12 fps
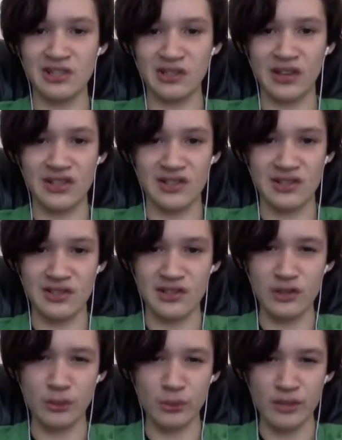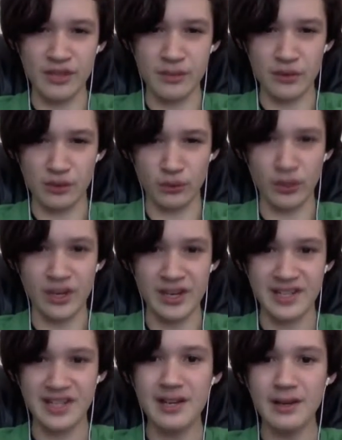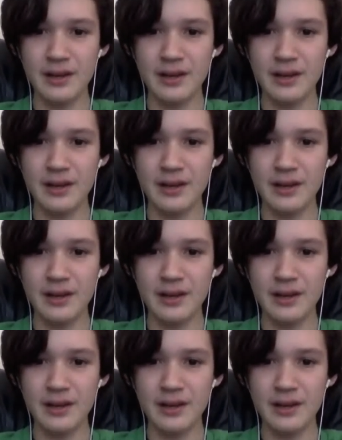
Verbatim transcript: slices knew he was right.